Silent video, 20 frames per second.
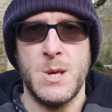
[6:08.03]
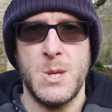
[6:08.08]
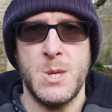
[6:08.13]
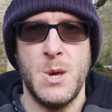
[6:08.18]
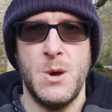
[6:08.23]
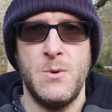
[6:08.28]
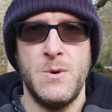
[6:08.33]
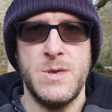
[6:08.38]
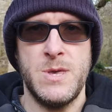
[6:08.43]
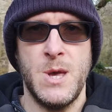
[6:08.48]

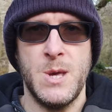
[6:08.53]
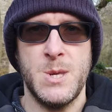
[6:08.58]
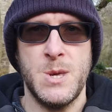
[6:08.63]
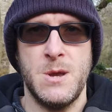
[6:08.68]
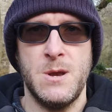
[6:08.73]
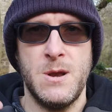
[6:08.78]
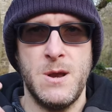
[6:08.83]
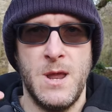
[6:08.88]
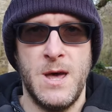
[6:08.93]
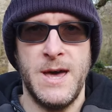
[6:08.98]
So it
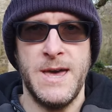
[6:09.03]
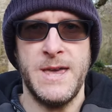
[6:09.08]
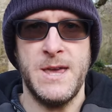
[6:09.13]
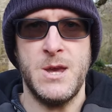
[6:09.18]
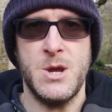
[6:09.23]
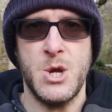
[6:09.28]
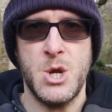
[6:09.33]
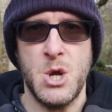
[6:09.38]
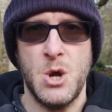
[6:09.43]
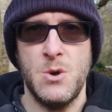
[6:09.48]
doesn't
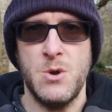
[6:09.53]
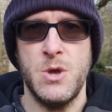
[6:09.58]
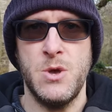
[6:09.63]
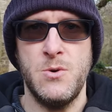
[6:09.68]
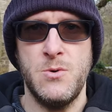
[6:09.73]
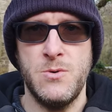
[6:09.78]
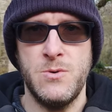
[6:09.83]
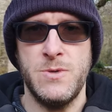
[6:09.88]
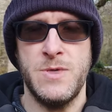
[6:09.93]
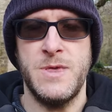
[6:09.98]
like show
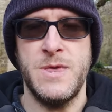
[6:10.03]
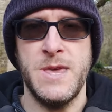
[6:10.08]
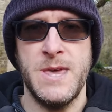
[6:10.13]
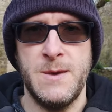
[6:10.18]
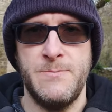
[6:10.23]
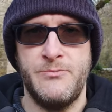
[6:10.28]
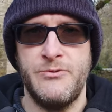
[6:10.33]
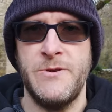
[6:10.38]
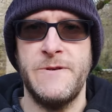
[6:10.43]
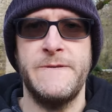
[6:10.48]
you
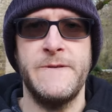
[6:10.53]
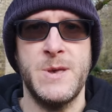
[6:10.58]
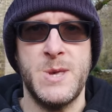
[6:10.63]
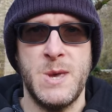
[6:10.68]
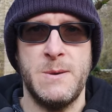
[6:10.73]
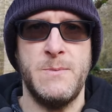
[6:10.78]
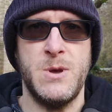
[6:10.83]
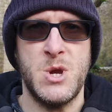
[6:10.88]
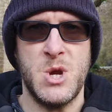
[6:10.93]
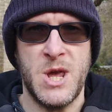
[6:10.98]
the previous
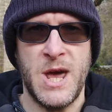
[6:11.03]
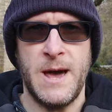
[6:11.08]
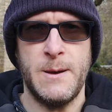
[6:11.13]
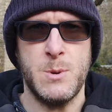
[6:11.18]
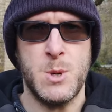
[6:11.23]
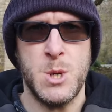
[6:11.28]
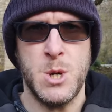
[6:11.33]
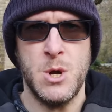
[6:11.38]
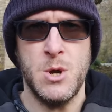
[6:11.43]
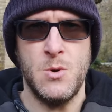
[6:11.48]
image
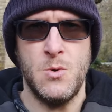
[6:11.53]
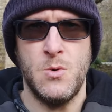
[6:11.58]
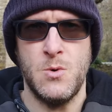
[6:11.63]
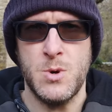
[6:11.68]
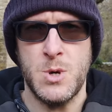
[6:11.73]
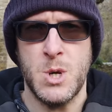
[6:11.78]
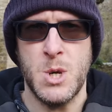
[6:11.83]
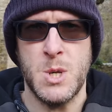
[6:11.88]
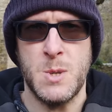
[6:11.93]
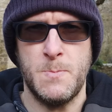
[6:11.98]
captured
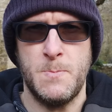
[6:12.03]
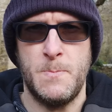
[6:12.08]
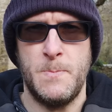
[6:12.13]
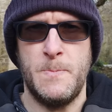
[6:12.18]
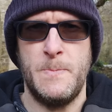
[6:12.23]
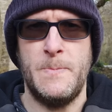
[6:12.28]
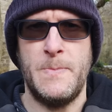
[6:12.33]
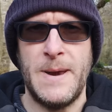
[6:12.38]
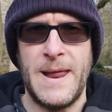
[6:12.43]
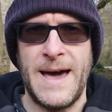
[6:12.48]
or just
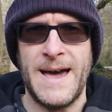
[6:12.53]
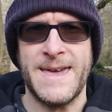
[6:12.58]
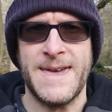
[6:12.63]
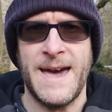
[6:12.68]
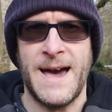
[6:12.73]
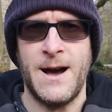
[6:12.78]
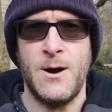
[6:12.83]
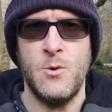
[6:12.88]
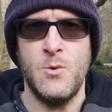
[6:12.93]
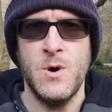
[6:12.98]

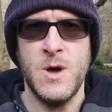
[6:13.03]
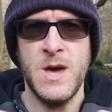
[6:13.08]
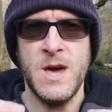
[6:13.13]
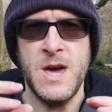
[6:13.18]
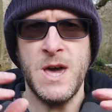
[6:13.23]
blackout,